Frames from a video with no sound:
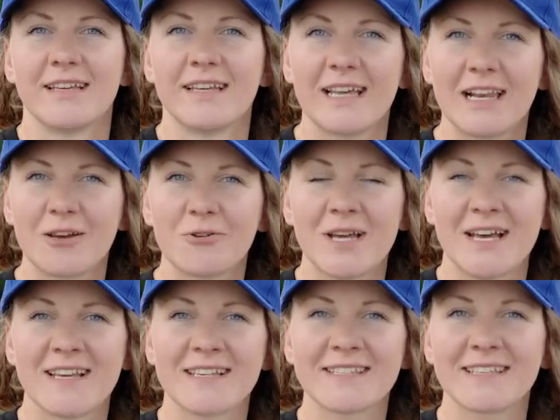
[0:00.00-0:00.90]
Hello
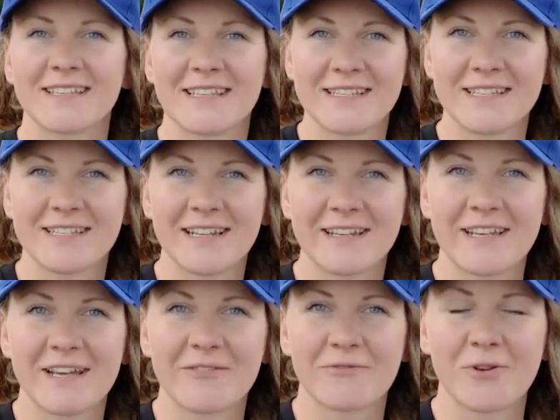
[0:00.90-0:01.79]
guys, this is
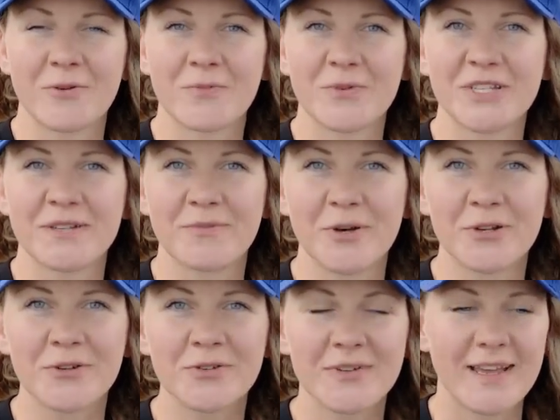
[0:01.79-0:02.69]
Linnea from
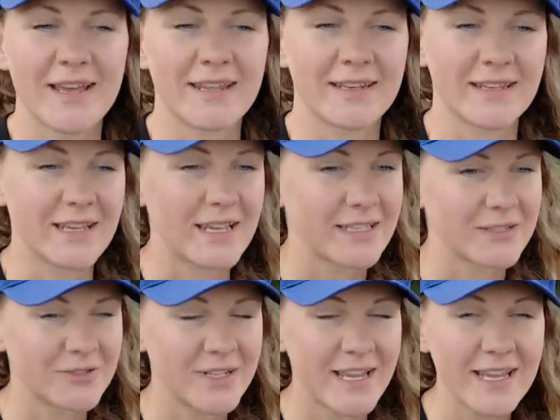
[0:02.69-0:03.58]
Shimano, and
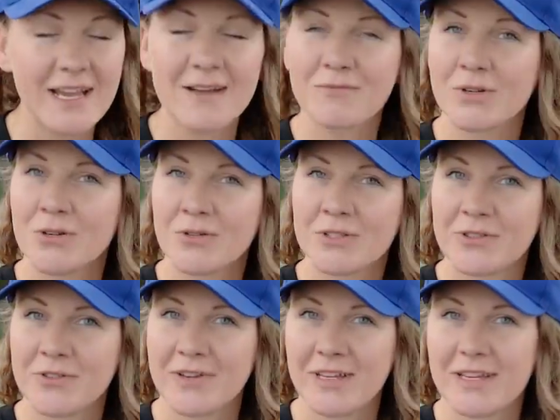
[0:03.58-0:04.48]
today I'm going
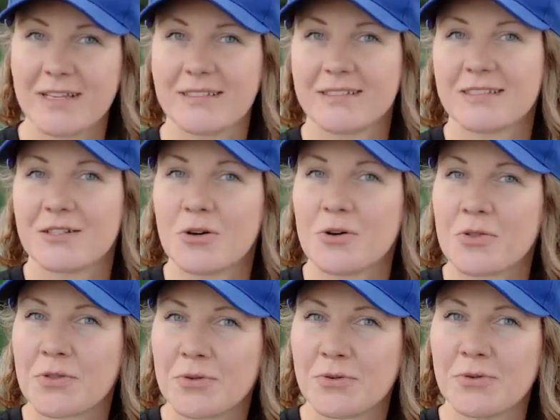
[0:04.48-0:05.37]
to go
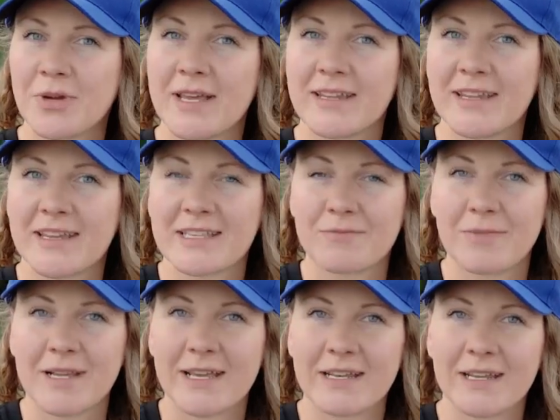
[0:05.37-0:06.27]
through and
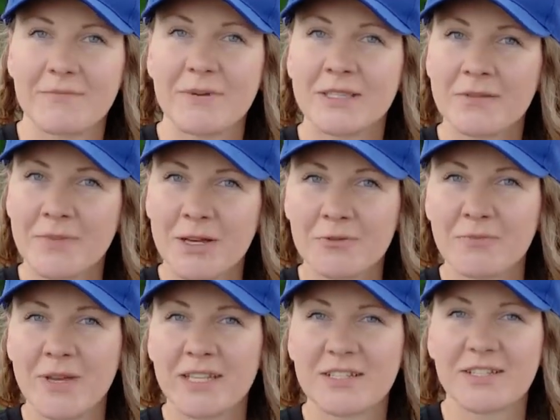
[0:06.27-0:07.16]
explain a bit about
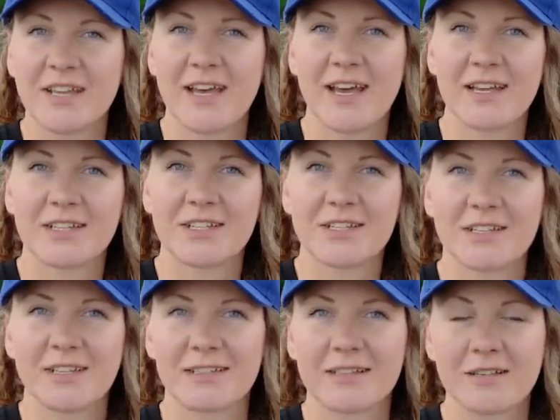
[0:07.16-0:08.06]
Match the
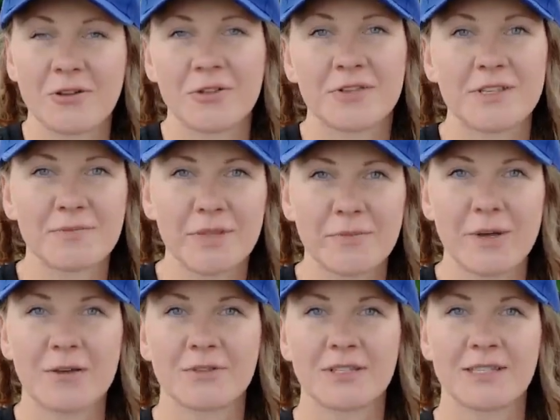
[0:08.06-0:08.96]
Hatch, the concept
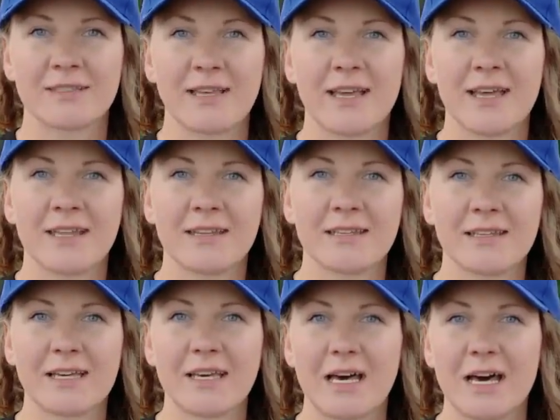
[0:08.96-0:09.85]
about it, and
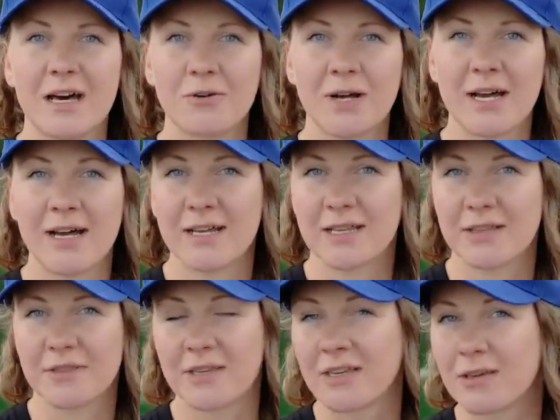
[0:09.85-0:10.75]
how
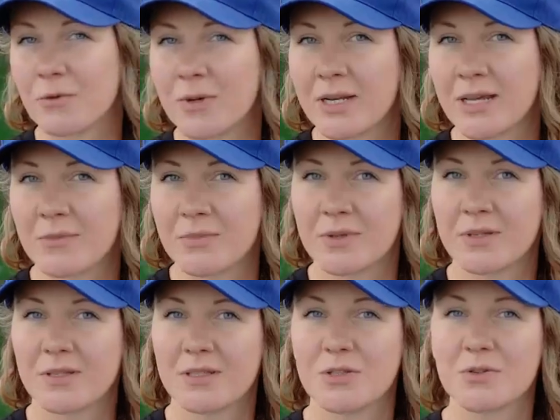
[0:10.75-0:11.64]
I think when I'm
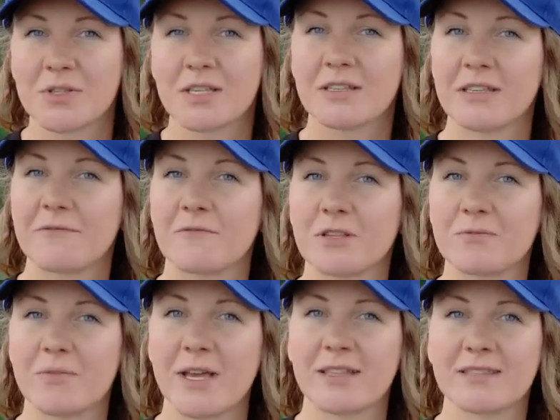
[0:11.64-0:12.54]
using
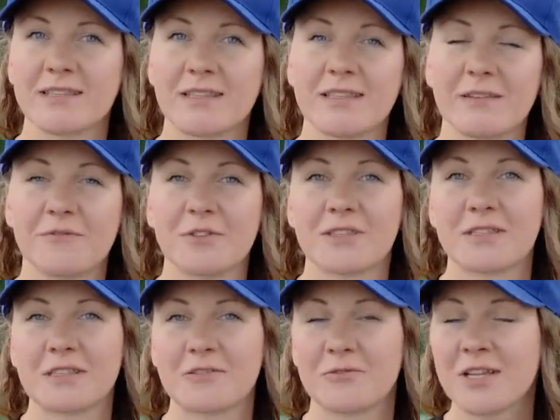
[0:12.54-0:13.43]
different baits in different
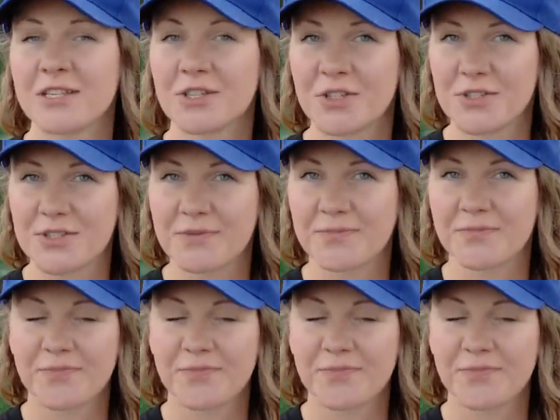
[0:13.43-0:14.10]
situations.